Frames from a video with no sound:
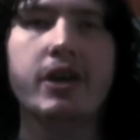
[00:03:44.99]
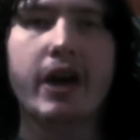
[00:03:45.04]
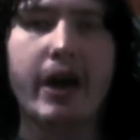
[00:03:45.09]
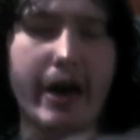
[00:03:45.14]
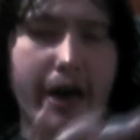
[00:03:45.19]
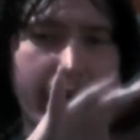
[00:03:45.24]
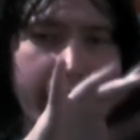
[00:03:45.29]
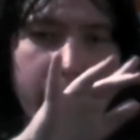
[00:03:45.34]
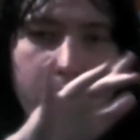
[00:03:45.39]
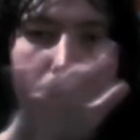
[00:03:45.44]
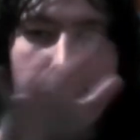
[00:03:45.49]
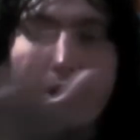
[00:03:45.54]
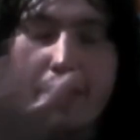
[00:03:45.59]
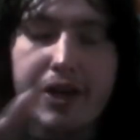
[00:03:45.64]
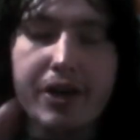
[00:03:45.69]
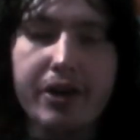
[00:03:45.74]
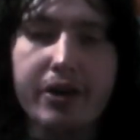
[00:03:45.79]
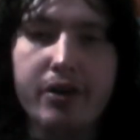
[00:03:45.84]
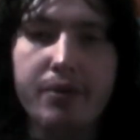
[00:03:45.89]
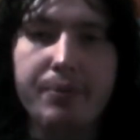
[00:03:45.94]
I already
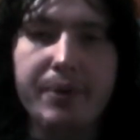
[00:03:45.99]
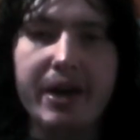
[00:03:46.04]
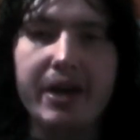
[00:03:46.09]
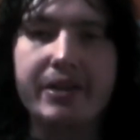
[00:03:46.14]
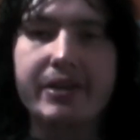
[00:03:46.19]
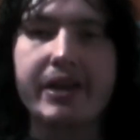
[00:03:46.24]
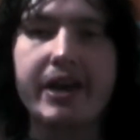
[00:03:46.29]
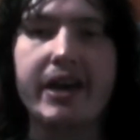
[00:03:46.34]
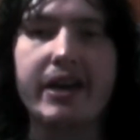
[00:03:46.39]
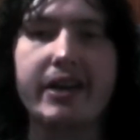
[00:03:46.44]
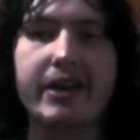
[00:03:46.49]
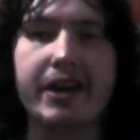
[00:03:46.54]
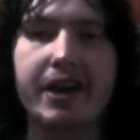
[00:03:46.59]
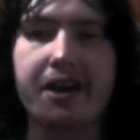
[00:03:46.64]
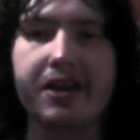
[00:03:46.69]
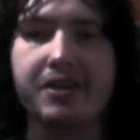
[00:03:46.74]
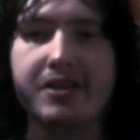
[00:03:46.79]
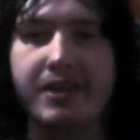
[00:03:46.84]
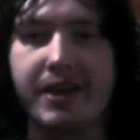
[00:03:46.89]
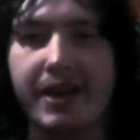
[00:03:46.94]
knew about that
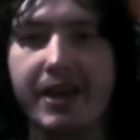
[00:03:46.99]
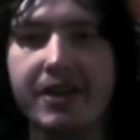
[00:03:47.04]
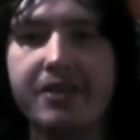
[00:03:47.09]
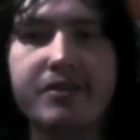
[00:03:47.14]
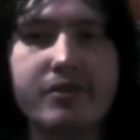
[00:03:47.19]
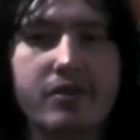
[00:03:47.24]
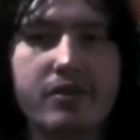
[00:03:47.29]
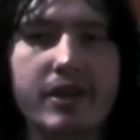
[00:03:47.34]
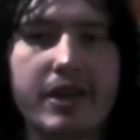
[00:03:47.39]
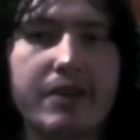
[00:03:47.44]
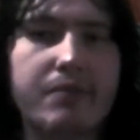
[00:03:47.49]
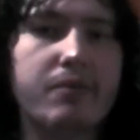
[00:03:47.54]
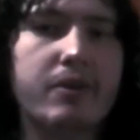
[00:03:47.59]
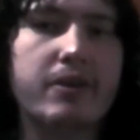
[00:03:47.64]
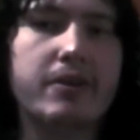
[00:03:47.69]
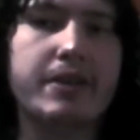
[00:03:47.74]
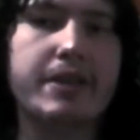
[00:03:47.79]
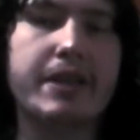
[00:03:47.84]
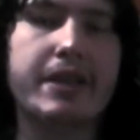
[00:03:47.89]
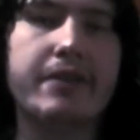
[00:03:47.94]
because the internet
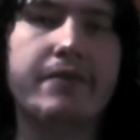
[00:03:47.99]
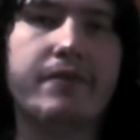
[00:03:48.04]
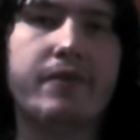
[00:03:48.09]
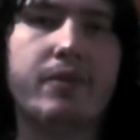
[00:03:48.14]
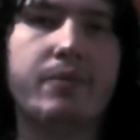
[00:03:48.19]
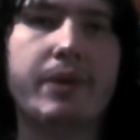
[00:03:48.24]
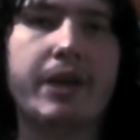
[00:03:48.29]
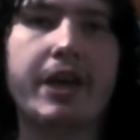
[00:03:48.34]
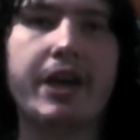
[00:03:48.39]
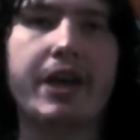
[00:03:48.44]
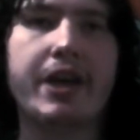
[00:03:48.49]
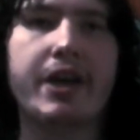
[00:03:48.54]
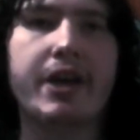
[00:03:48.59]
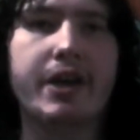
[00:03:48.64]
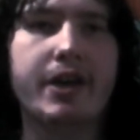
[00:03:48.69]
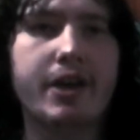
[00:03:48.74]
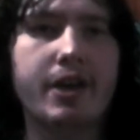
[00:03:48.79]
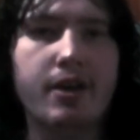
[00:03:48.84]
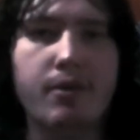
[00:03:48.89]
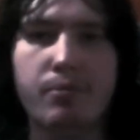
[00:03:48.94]
ruined it for me,
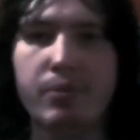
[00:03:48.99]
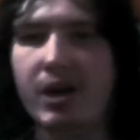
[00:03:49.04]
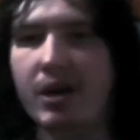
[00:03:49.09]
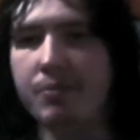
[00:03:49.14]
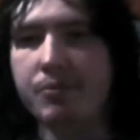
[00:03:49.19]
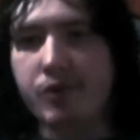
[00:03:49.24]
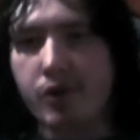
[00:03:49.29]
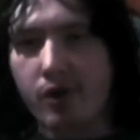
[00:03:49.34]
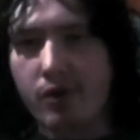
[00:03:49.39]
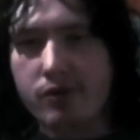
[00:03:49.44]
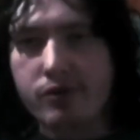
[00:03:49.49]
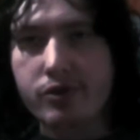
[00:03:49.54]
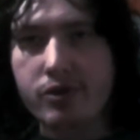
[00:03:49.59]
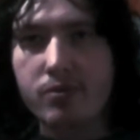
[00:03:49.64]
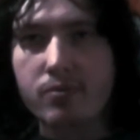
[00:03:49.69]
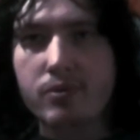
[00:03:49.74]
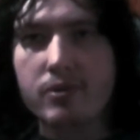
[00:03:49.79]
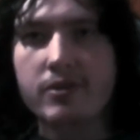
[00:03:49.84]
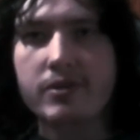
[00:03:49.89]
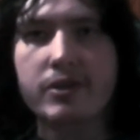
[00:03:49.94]
pop culture
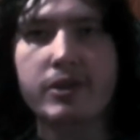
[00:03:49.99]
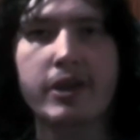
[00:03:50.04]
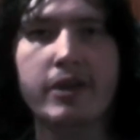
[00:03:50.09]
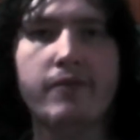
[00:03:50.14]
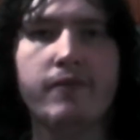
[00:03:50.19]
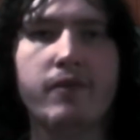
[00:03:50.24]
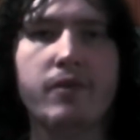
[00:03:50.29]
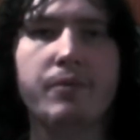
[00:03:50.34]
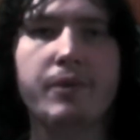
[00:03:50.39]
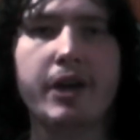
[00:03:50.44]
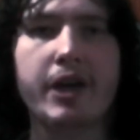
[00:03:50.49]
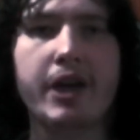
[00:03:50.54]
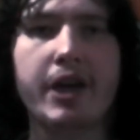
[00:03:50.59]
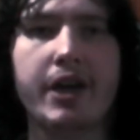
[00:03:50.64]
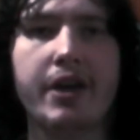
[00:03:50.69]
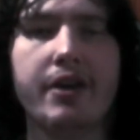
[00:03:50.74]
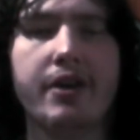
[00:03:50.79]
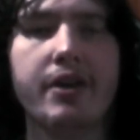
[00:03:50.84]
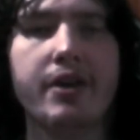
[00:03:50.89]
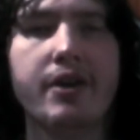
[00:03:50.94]
ruined it for me,